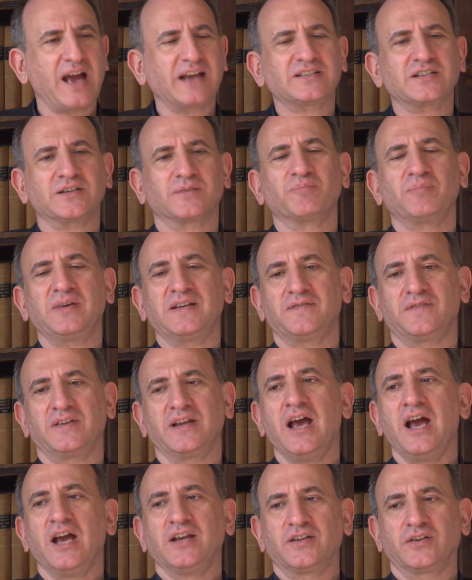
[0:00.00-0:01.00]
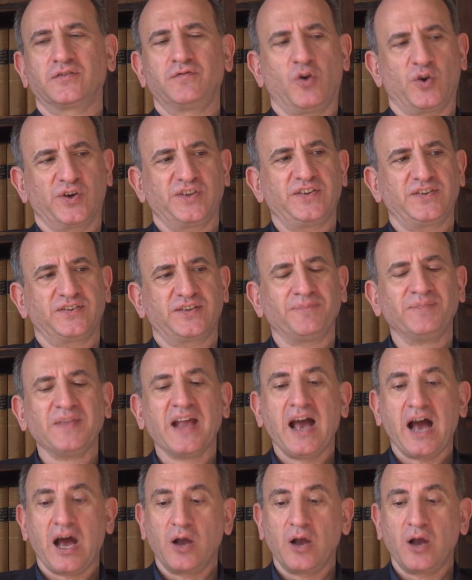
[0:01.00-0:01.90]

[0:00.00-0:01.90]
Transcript: actor, Peter does voices and stuff.